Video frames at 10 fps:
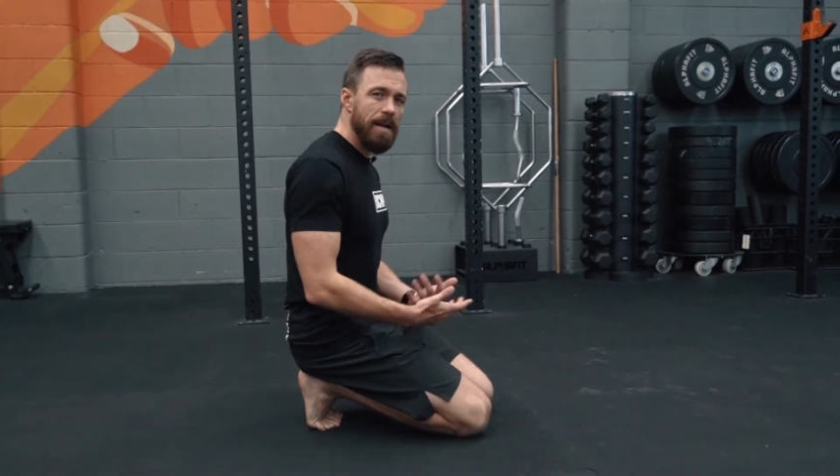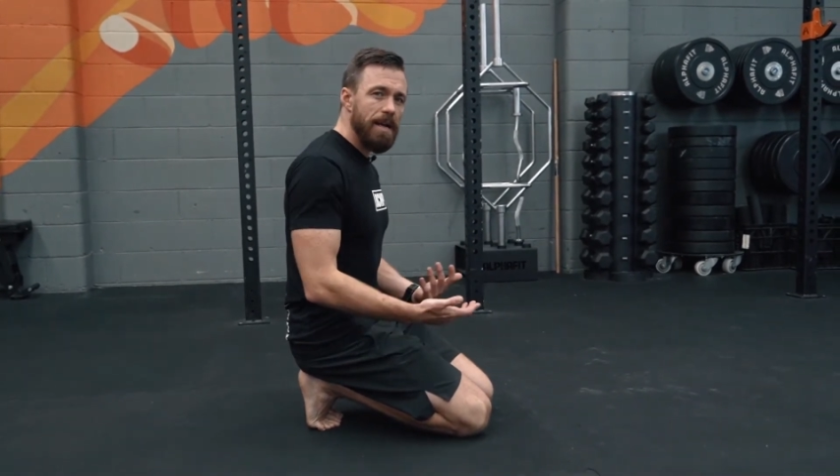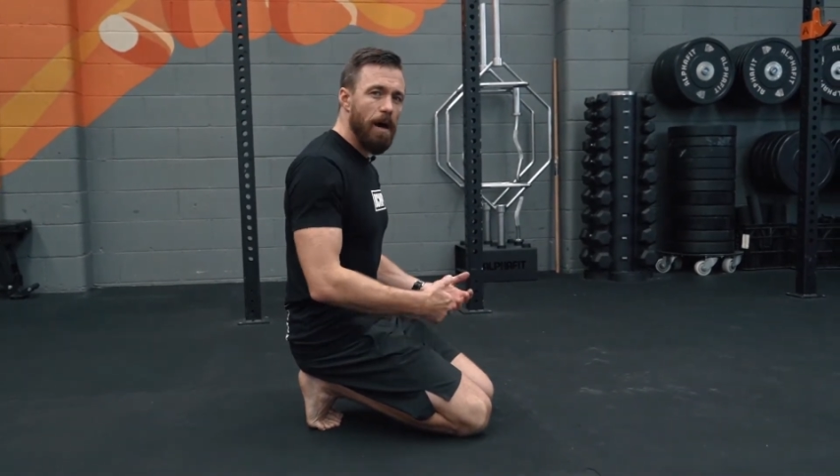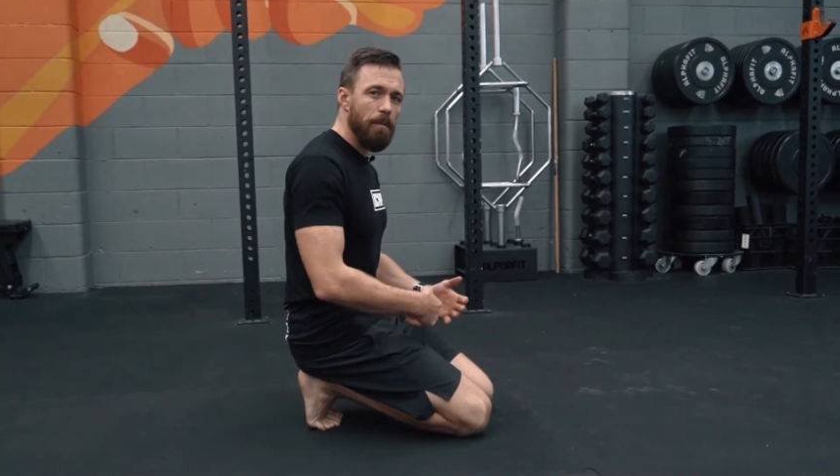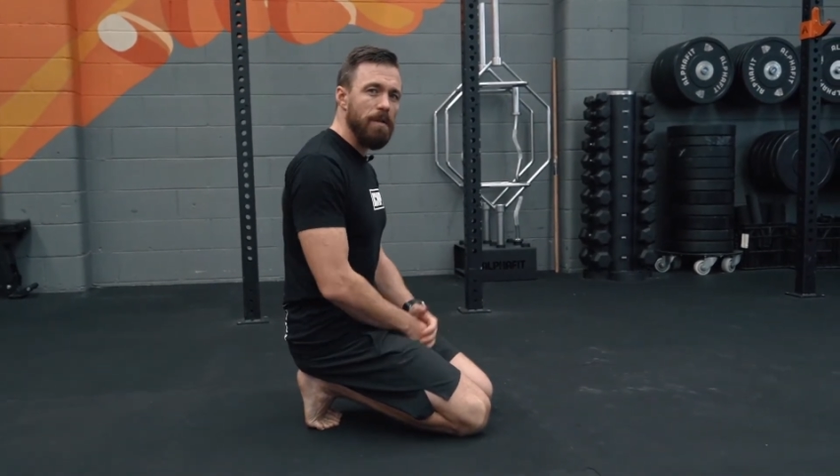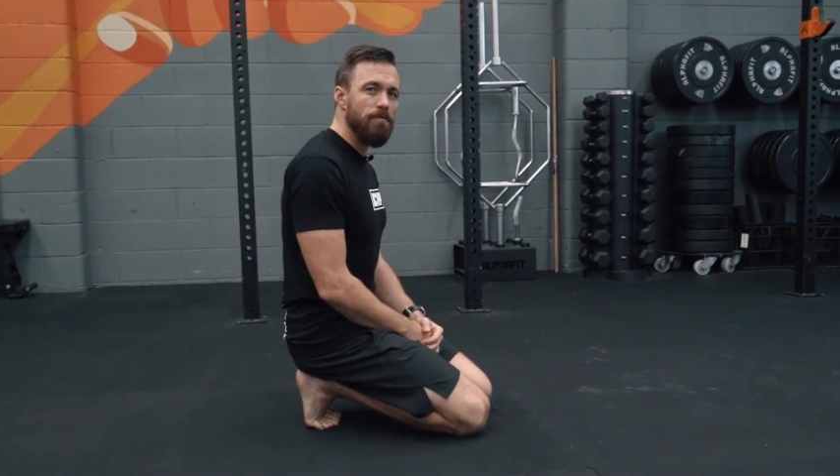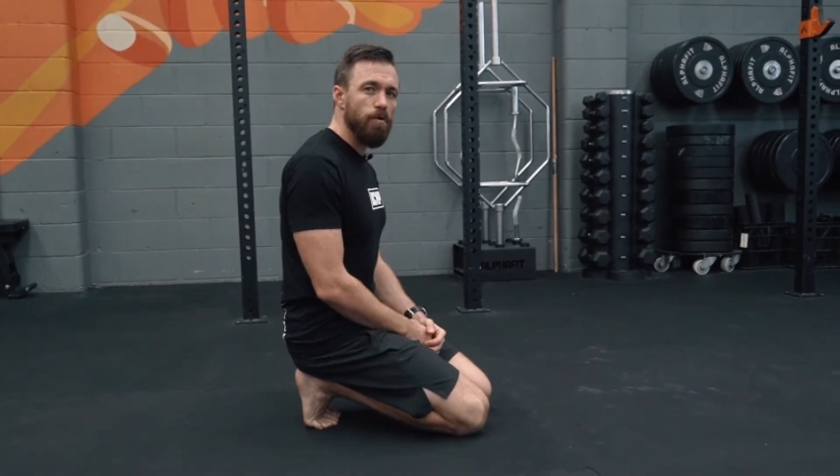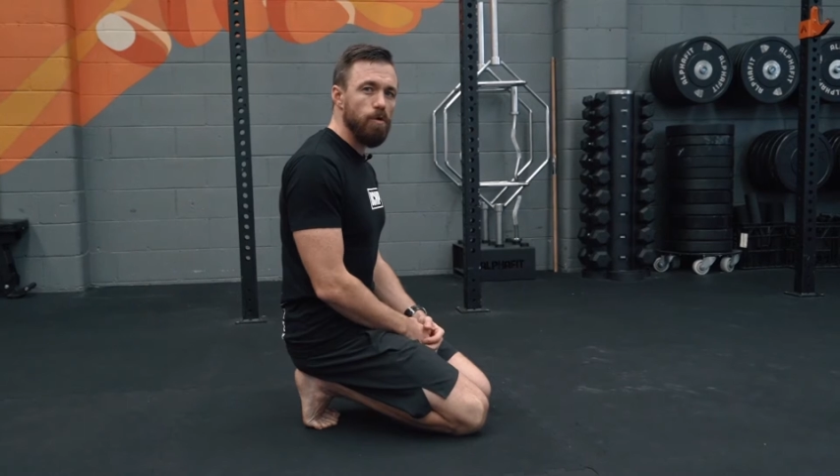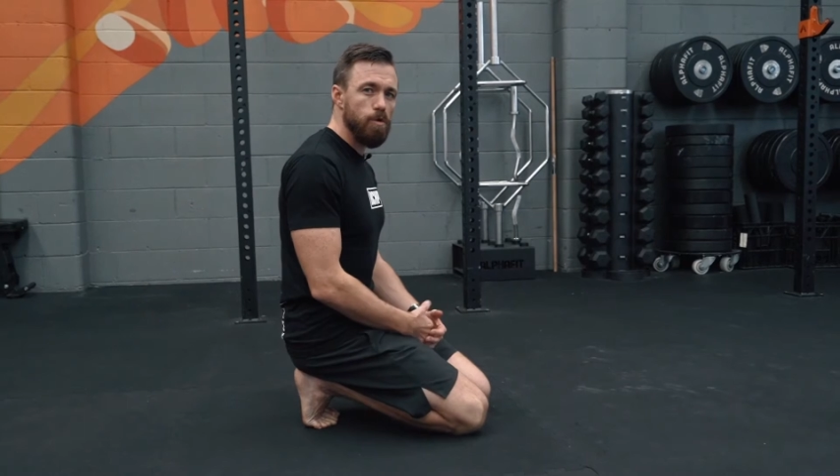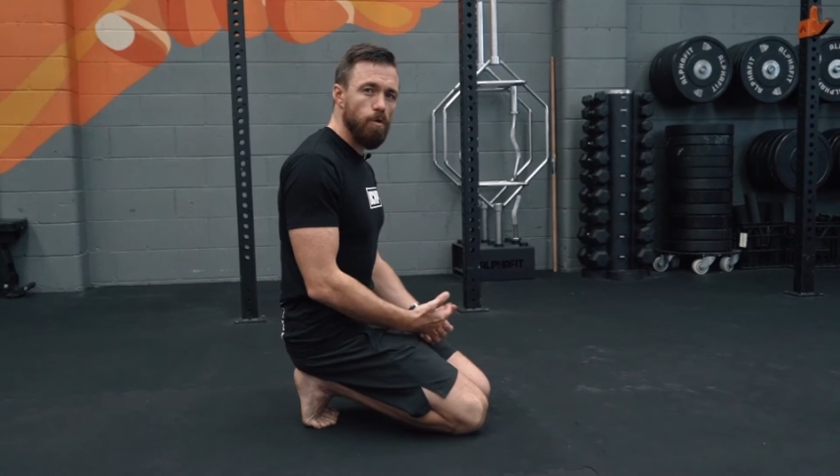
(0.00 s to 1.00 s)
come in
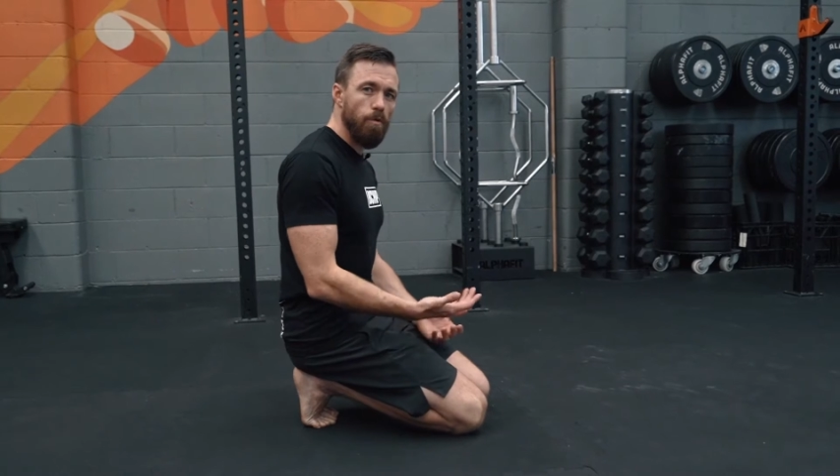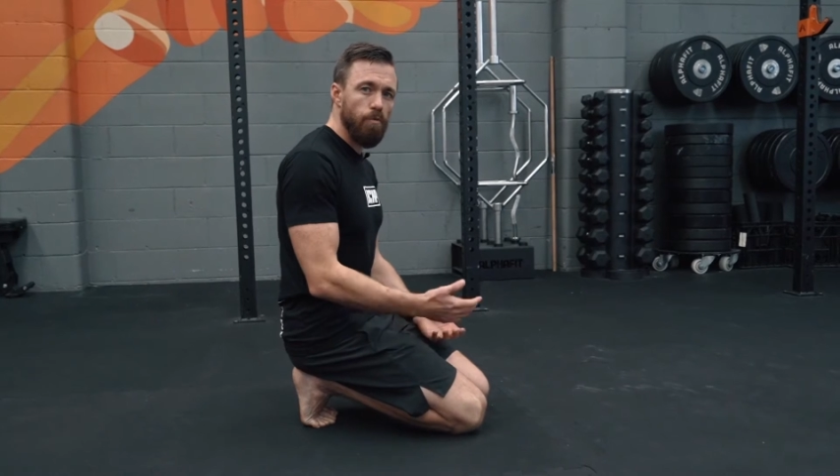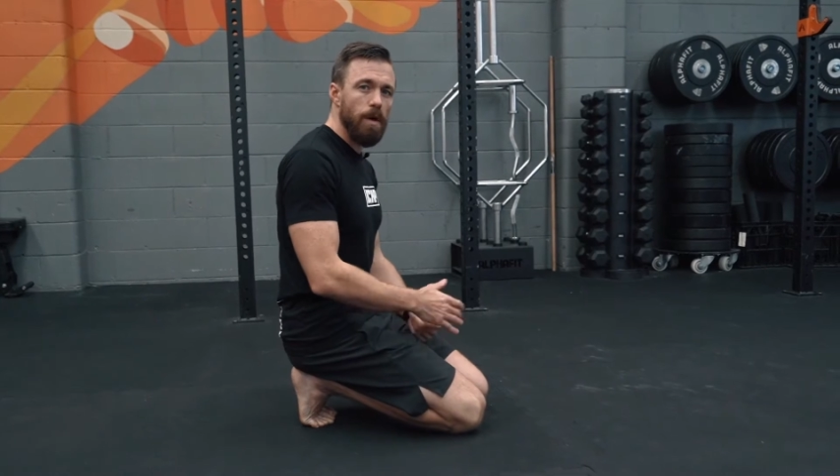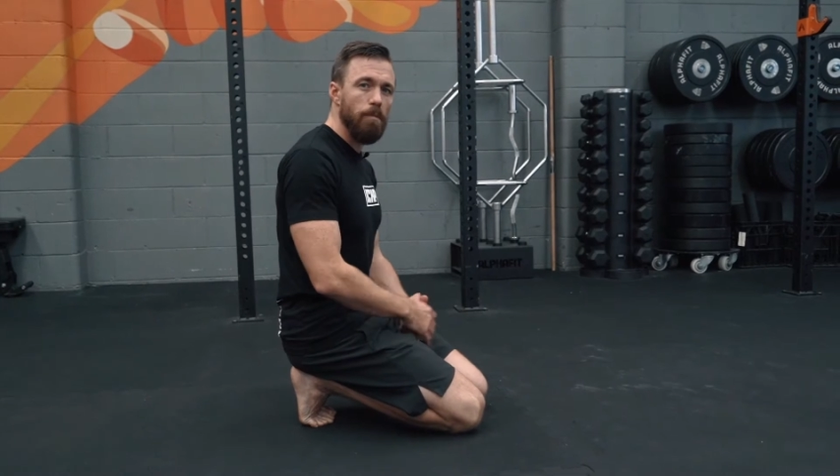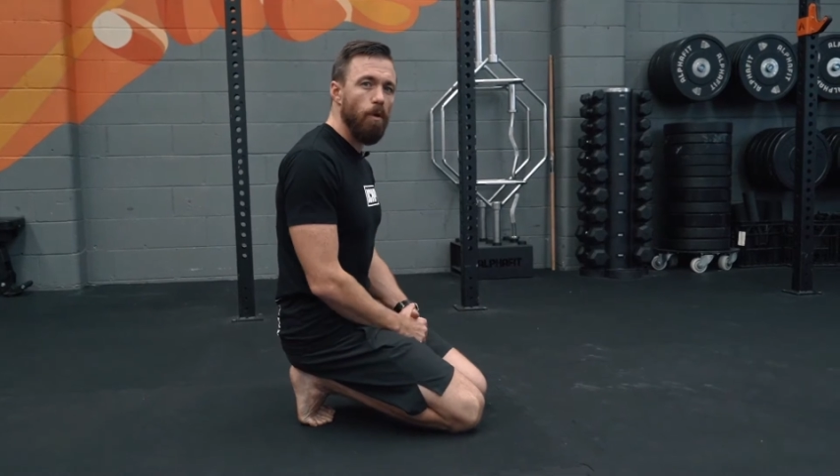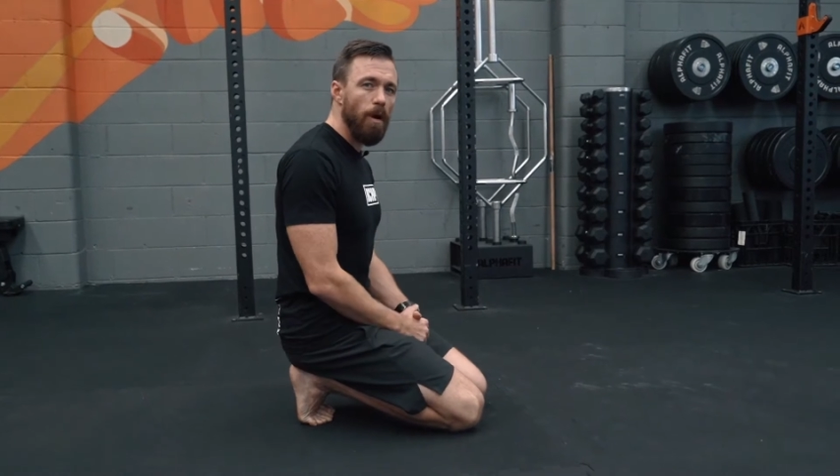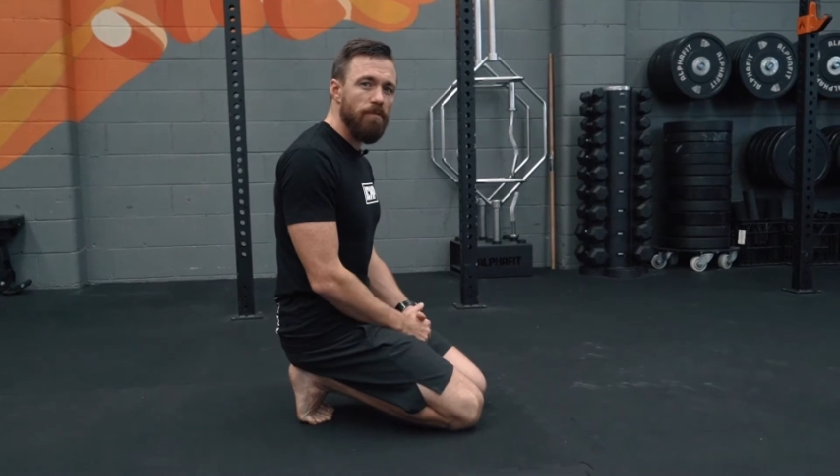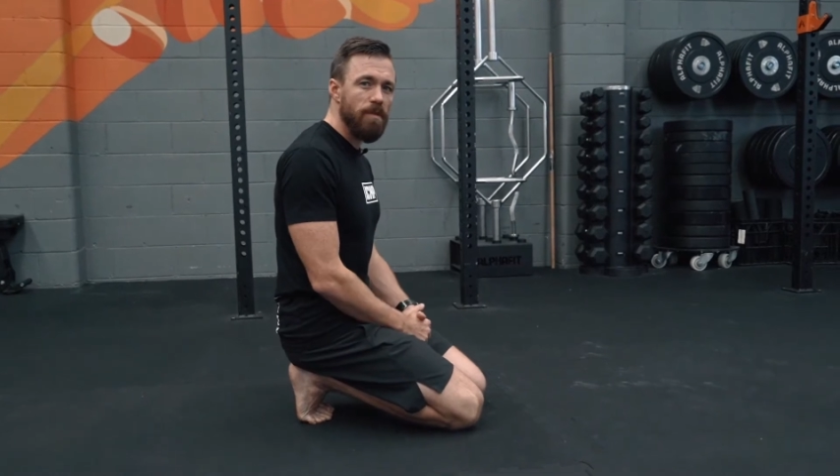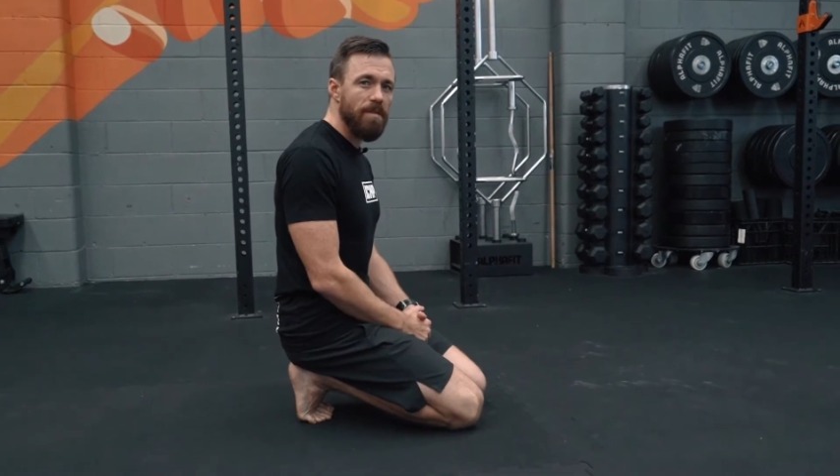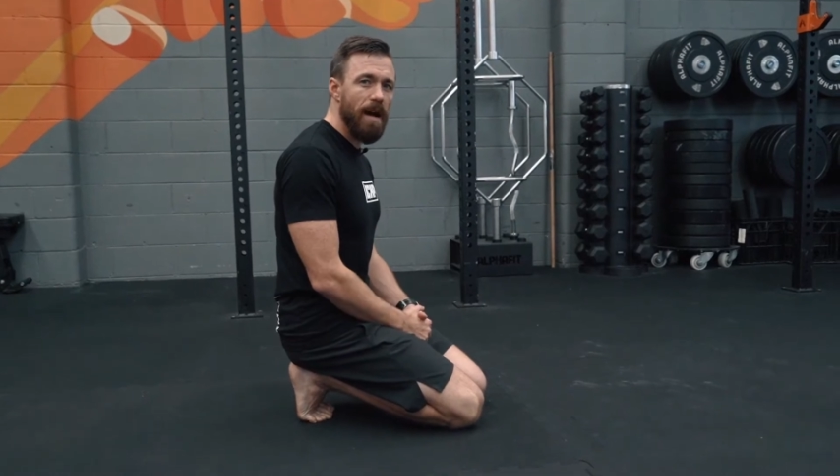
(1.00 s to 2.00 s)
for 2 or 3 more
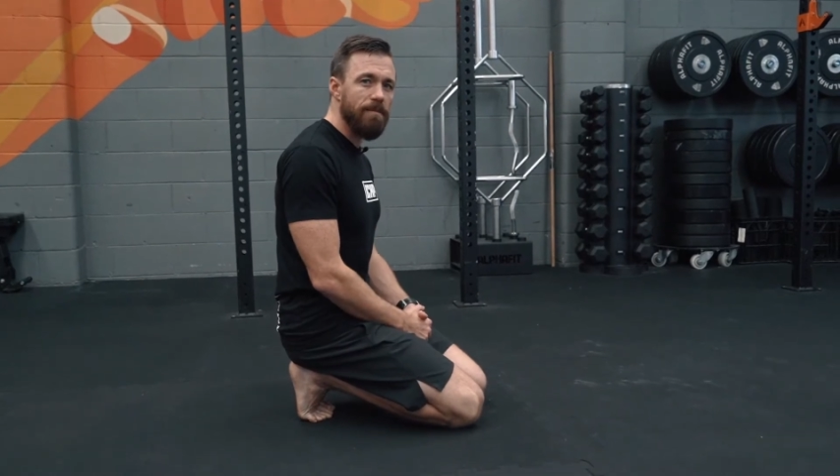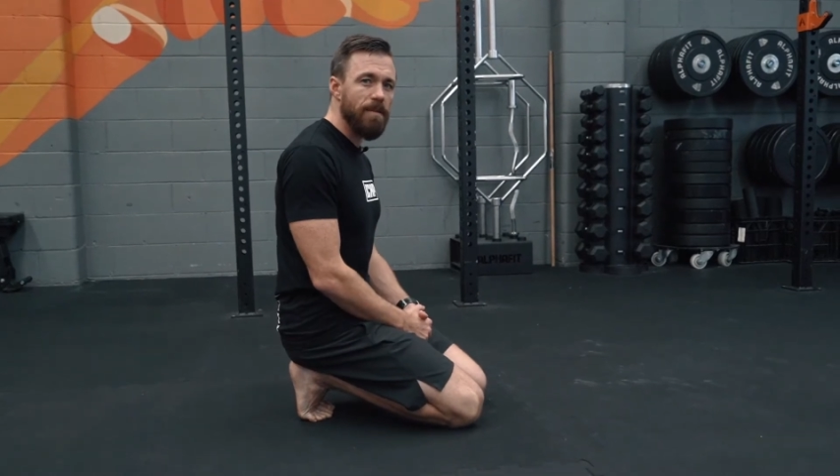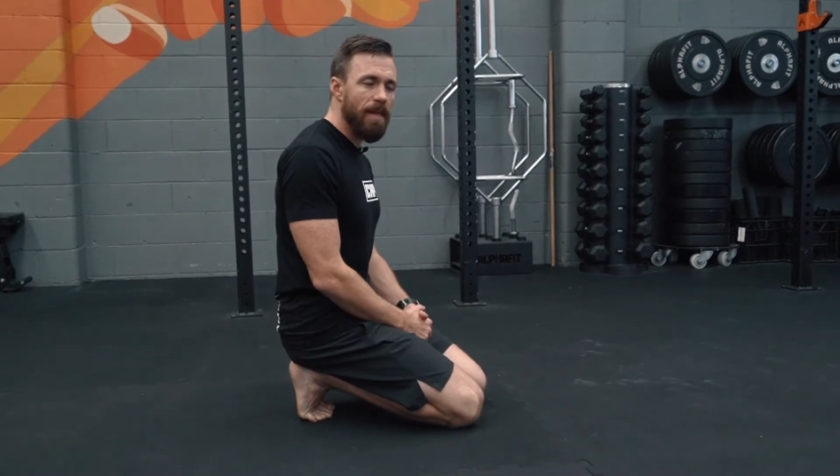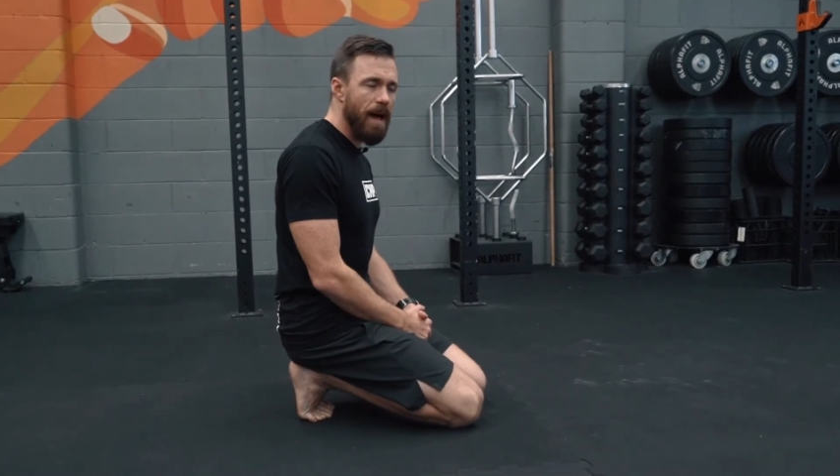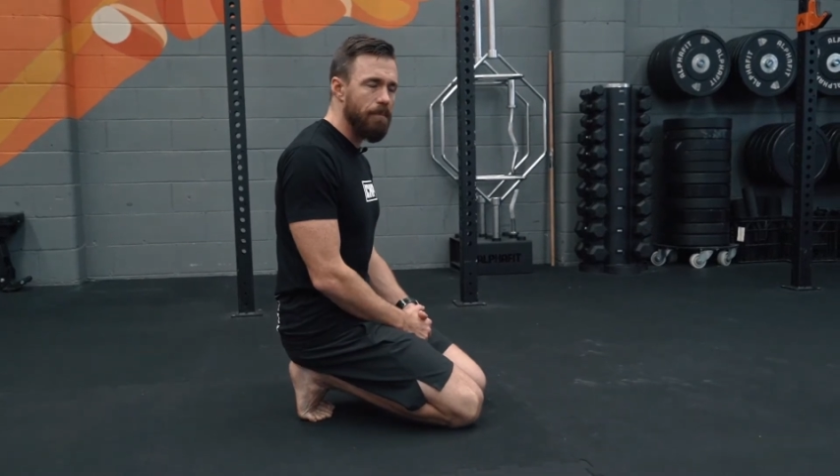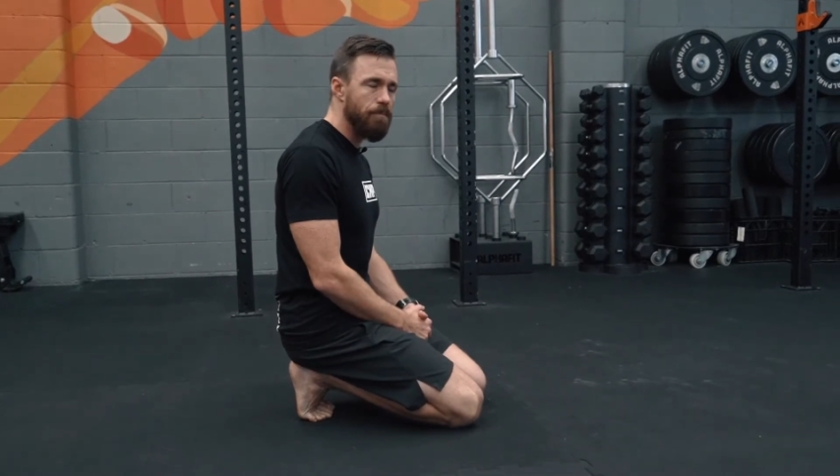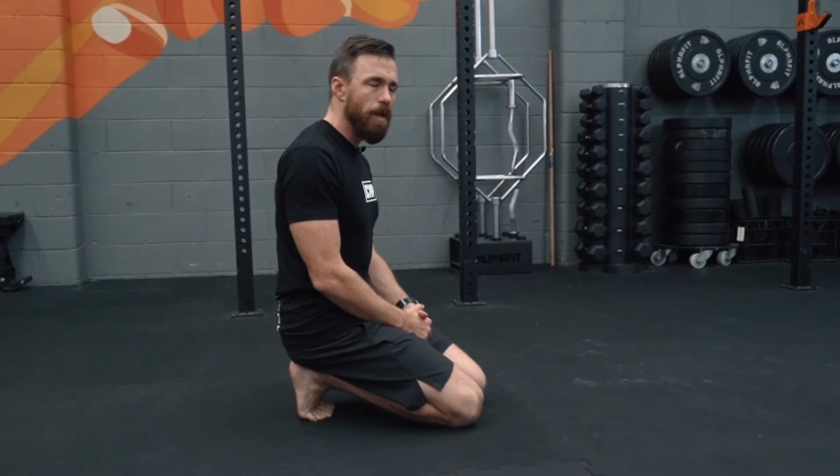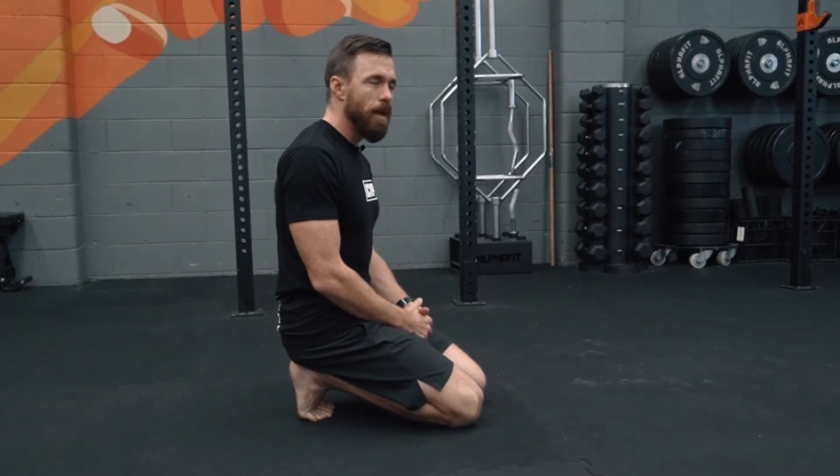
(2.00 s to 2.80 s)
efforts after that.